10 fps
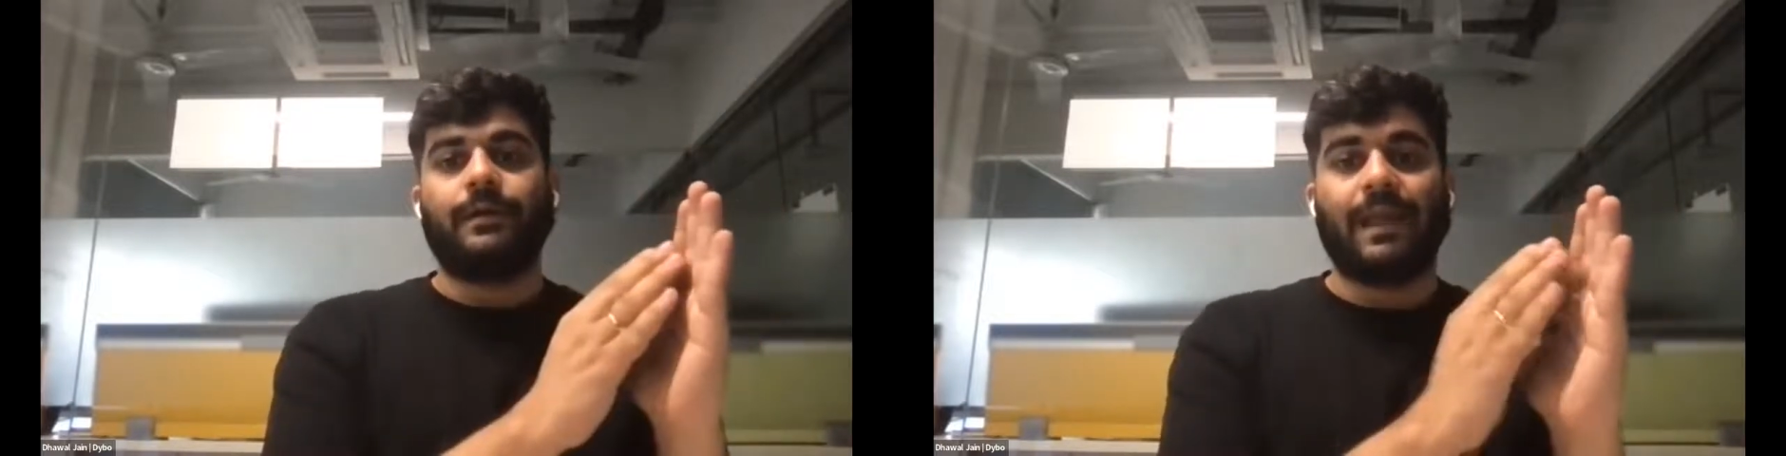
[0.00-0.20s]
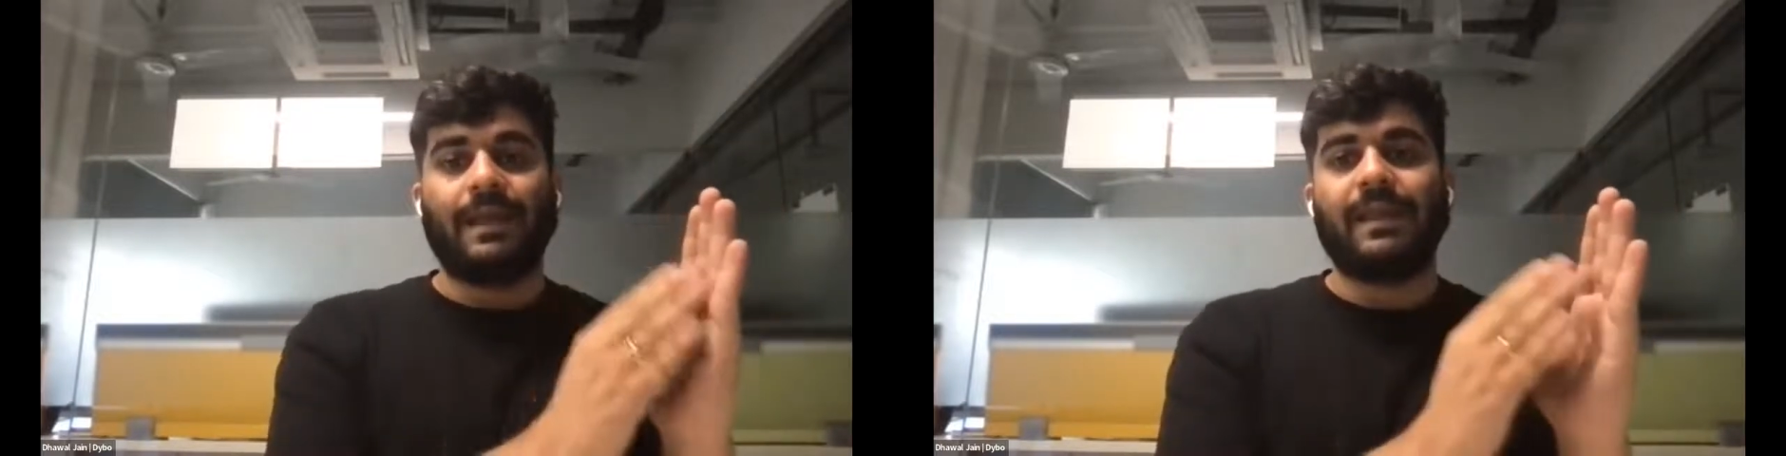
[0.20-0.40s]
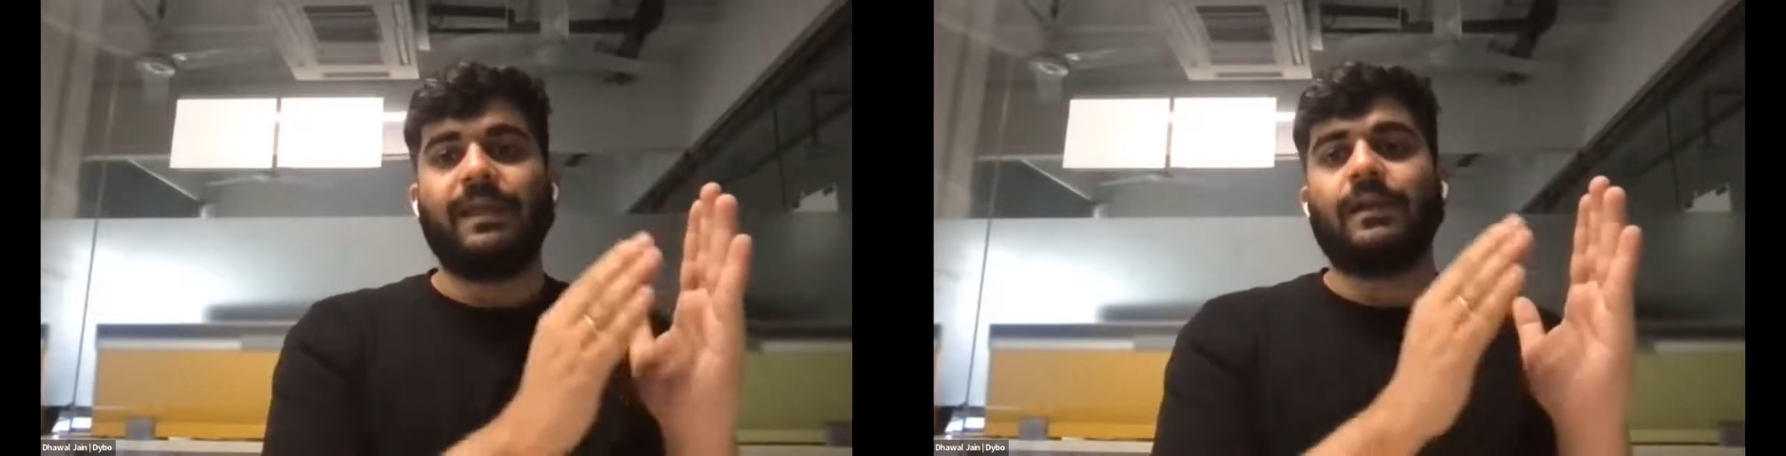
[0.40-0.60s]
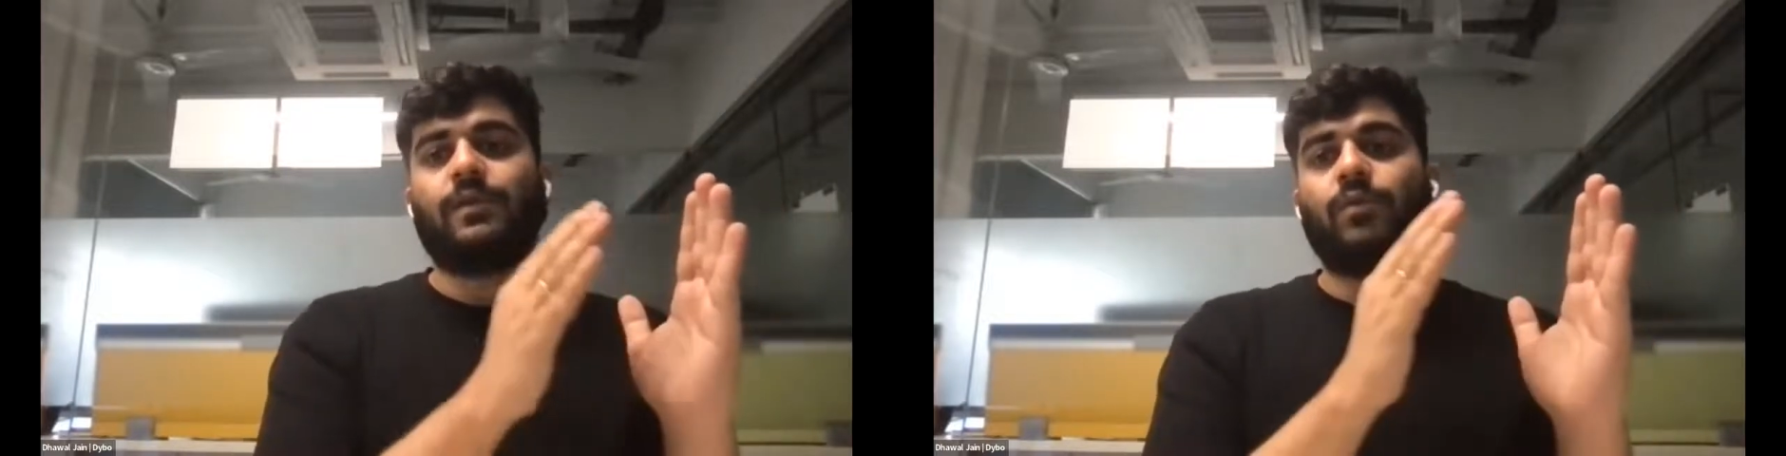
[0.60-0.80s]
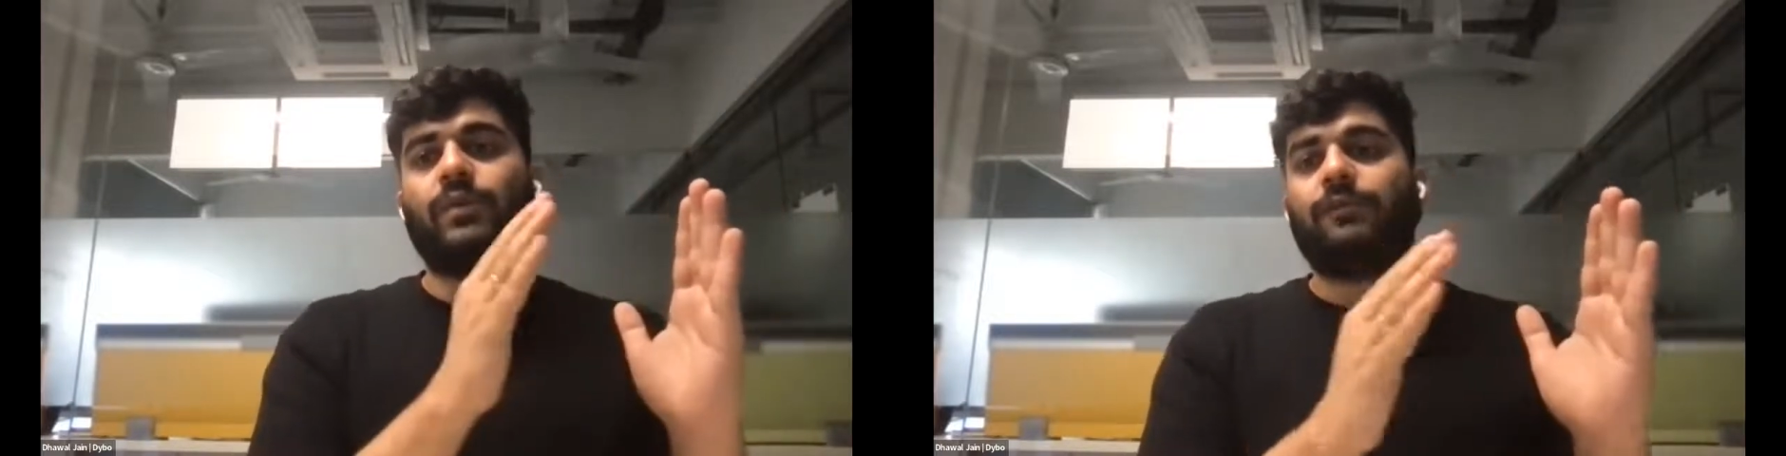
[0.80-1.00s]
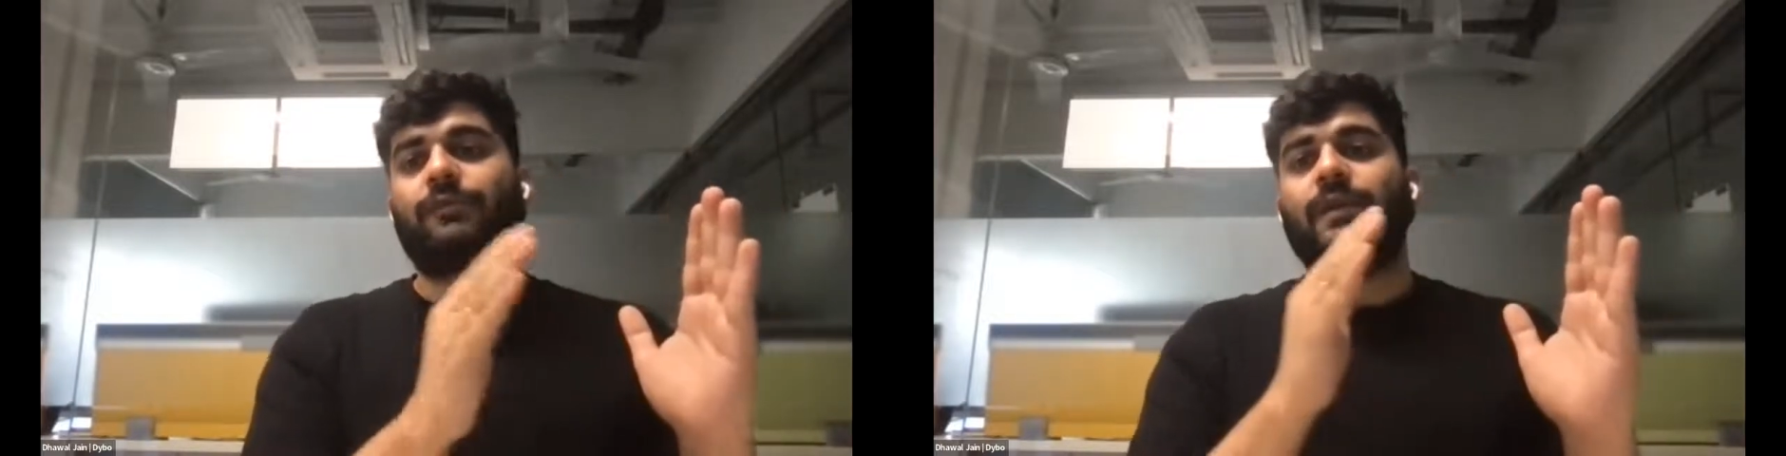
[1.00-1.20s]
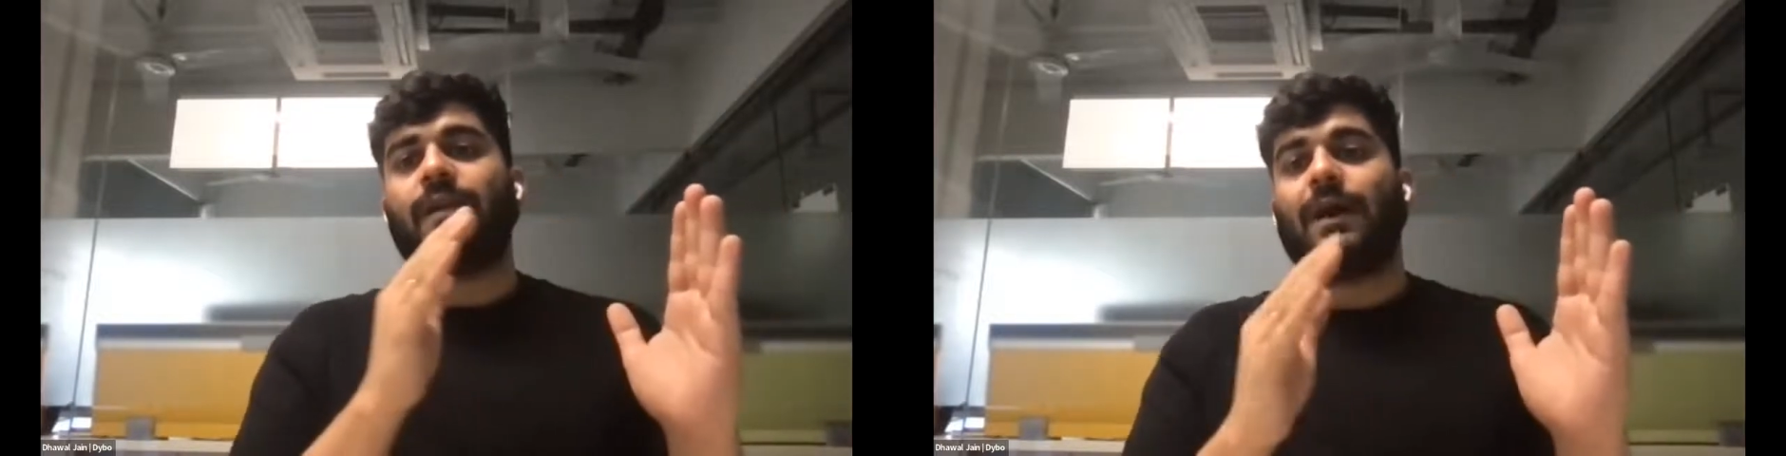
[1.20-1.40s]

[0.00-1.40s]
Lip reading: taking it to different